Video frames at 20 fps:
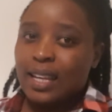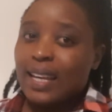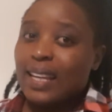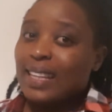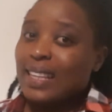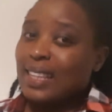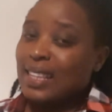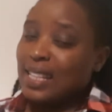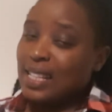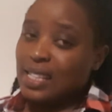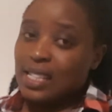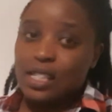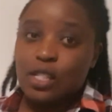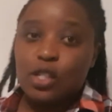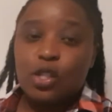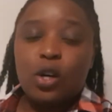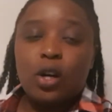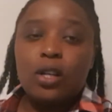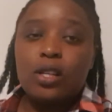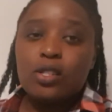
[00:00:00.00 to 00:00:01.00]
This is
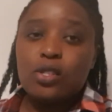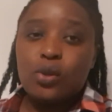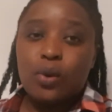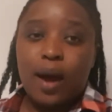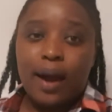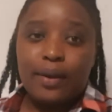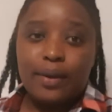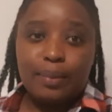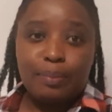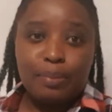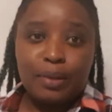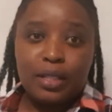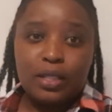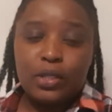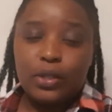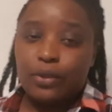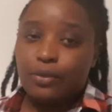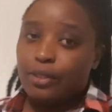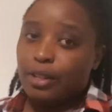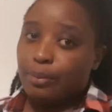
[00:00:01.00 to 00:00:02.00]
also a repeat
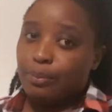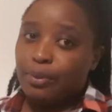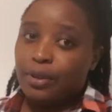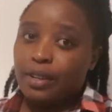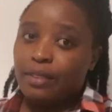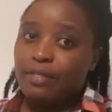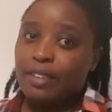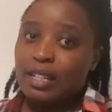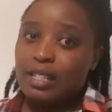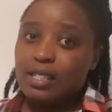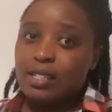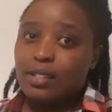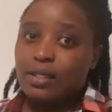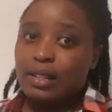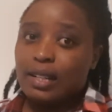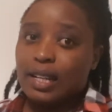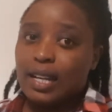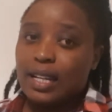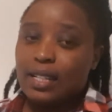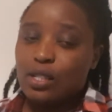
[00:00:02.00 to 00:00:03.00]
of the previous
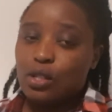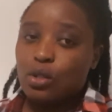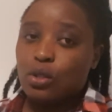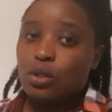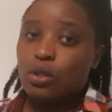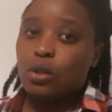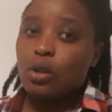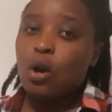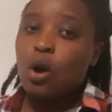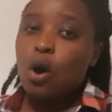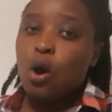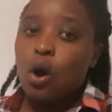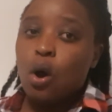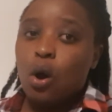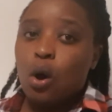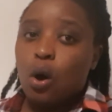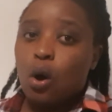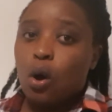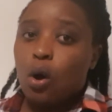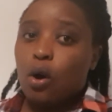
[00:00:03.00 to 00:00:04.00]
lesson
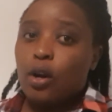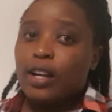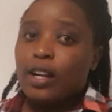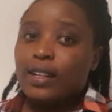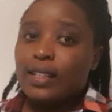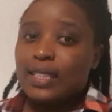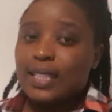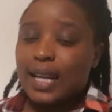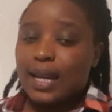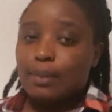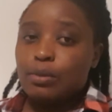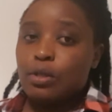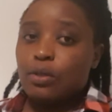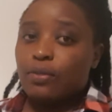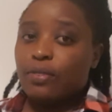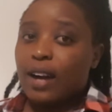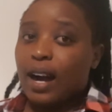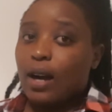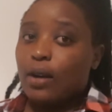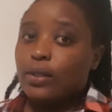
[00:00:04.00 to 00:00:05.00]
on types of
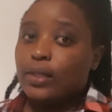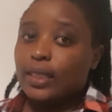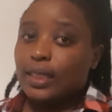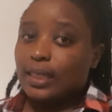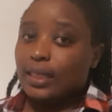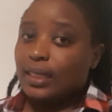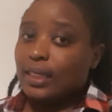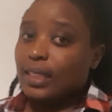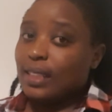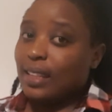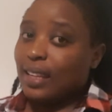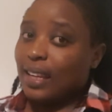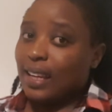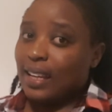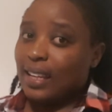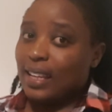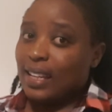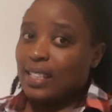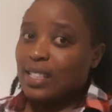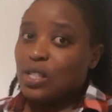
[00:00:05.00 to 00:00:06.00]
houses in
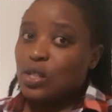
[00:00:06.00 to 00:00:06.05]
Kenya.